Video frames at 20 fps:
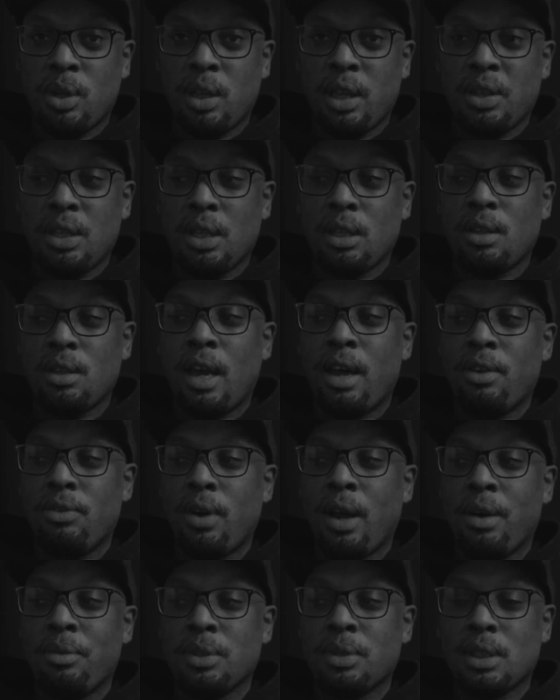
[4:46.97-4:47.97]
I think the
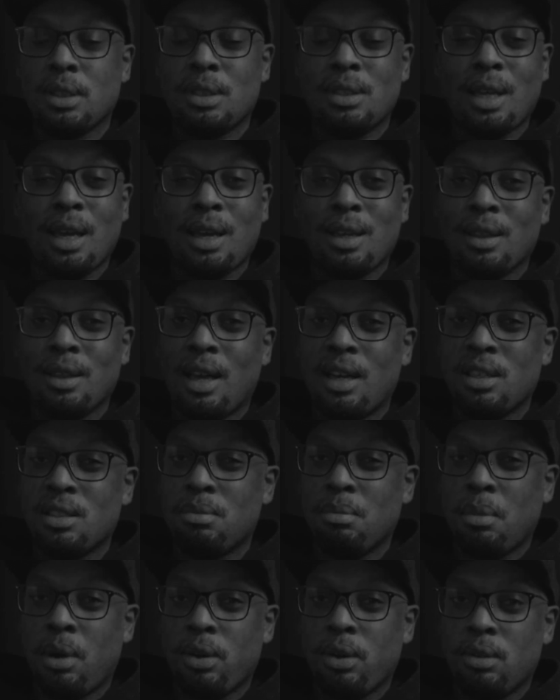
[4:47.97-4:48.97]
F5 was the second last
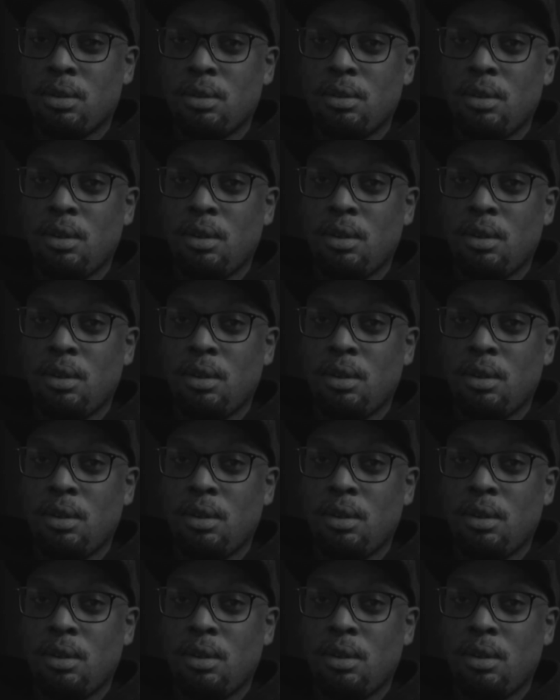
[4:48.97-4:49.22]
model,